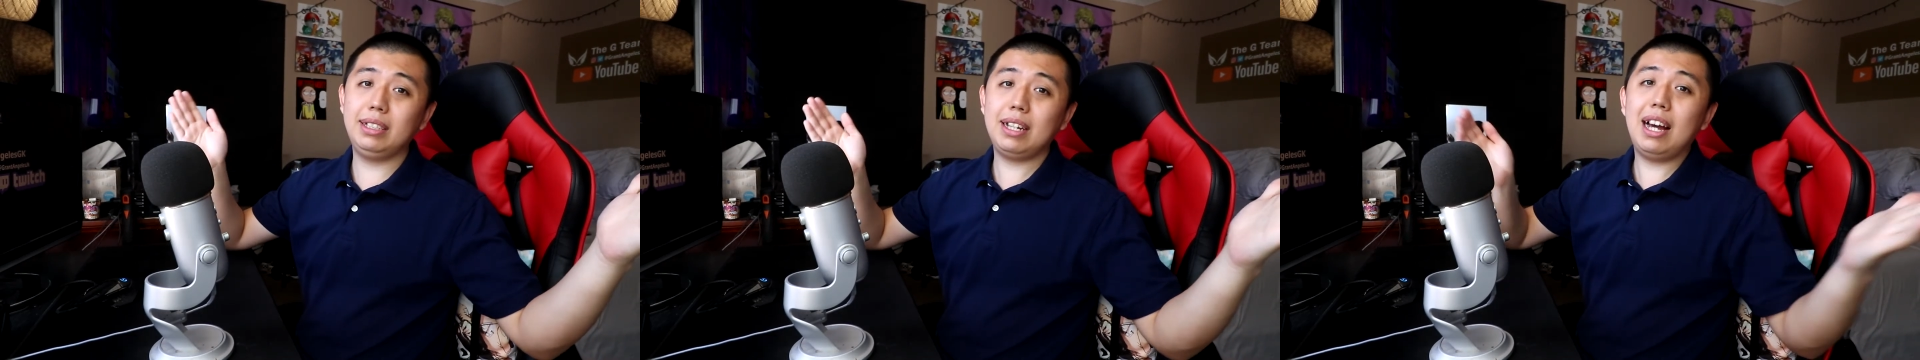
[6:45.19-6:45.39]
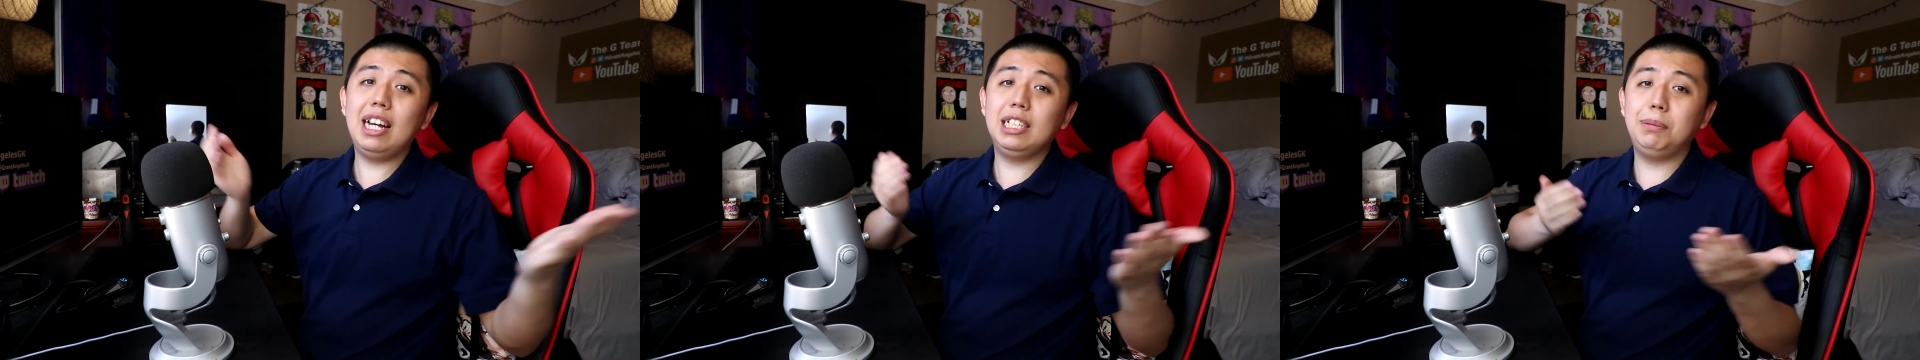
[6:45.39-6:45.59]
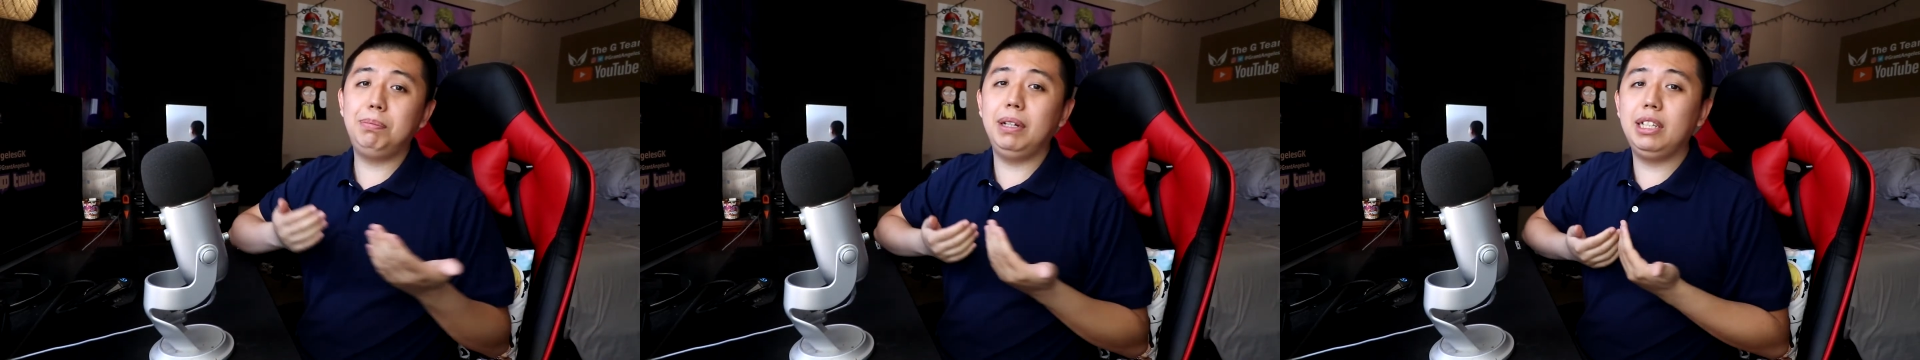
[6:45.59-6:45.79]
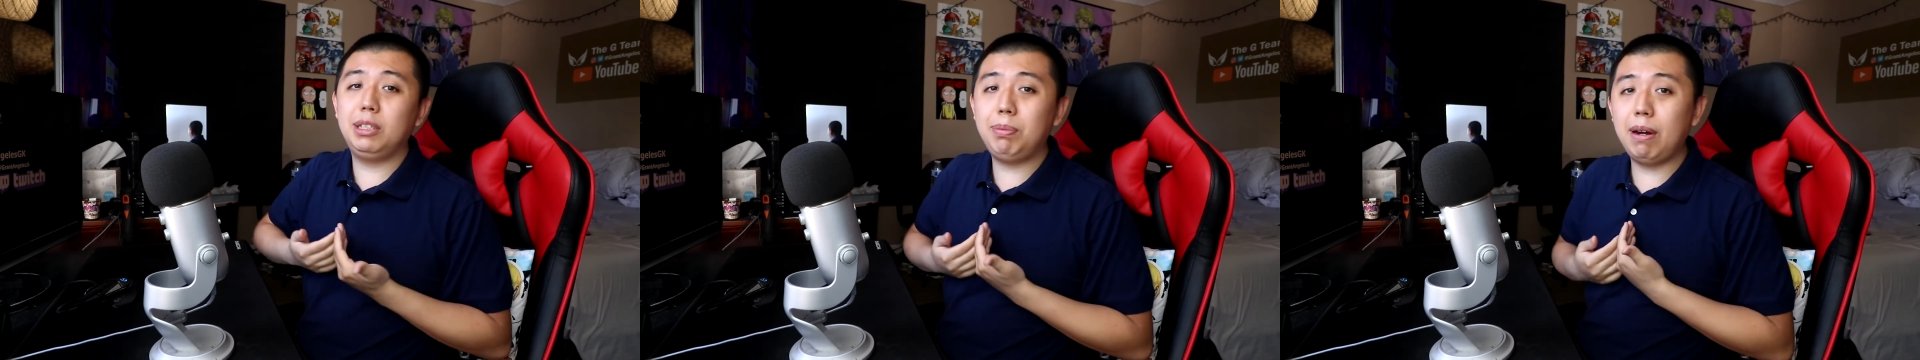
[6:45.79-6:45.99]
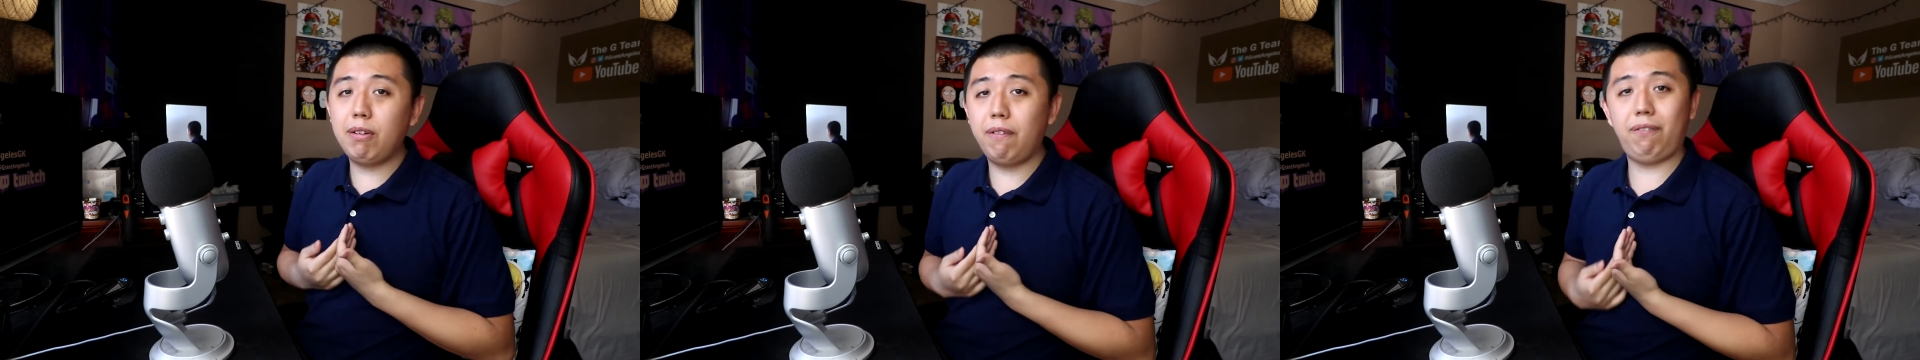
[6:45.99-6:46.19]
guys, but it's
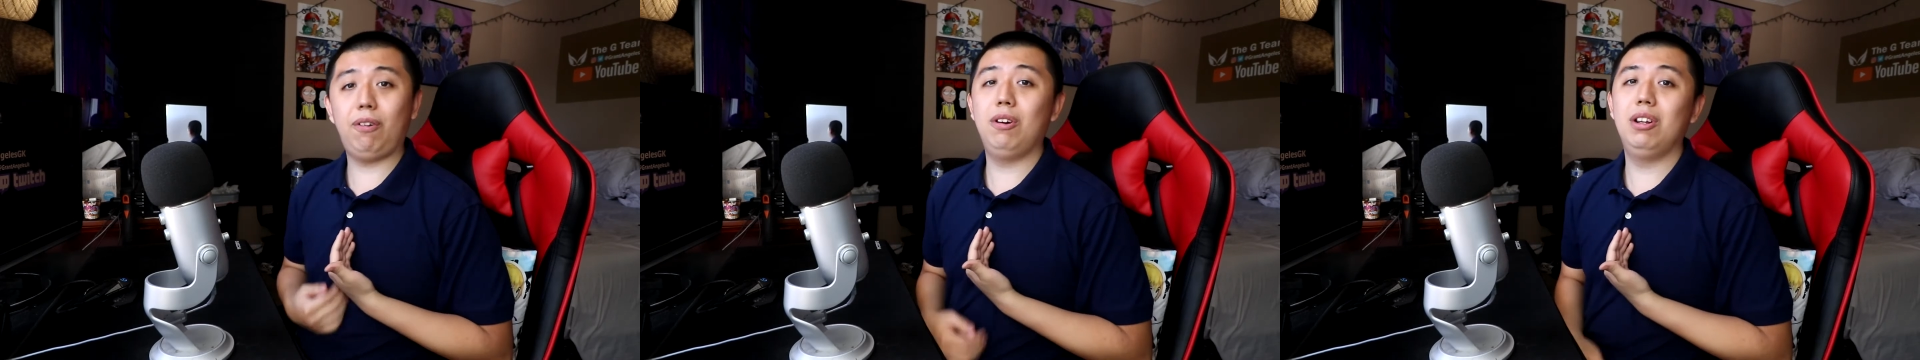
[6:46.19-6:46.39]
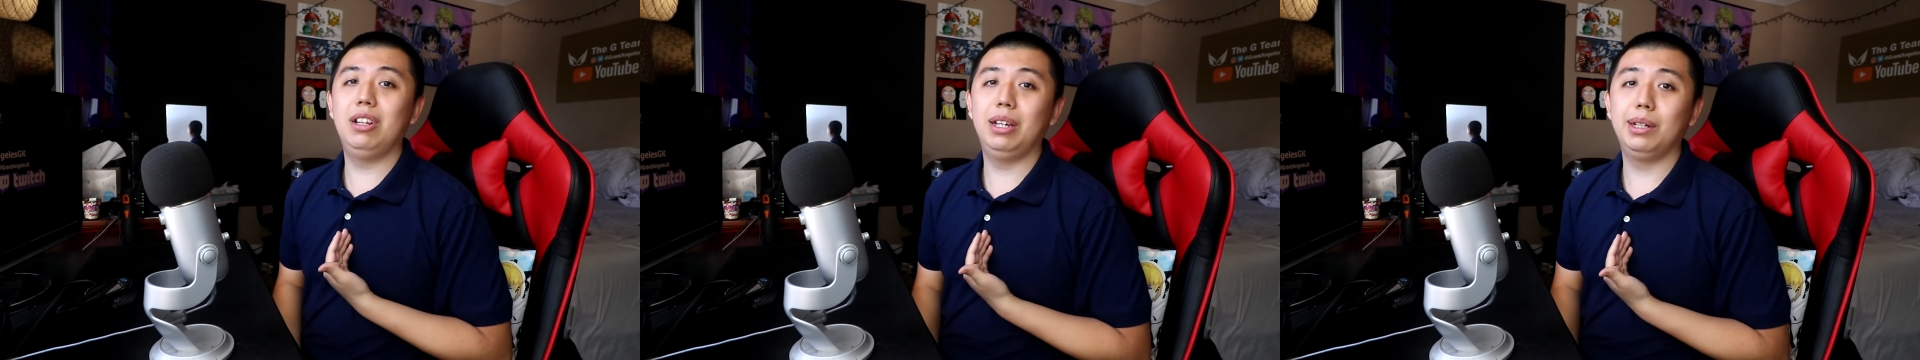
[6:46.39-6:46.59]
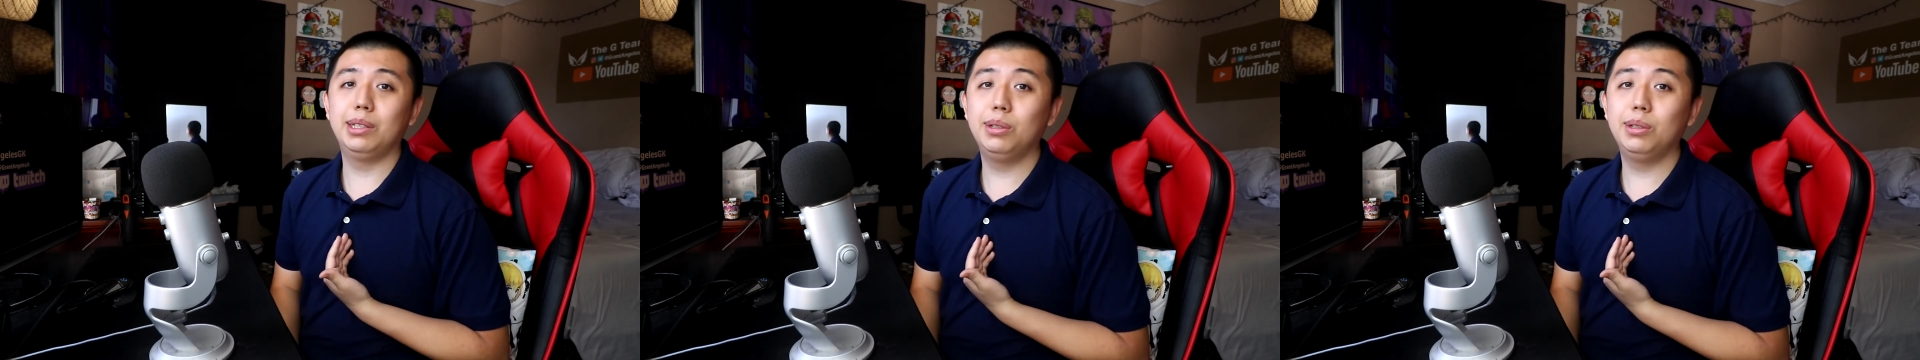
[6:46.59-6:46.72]
my referral link,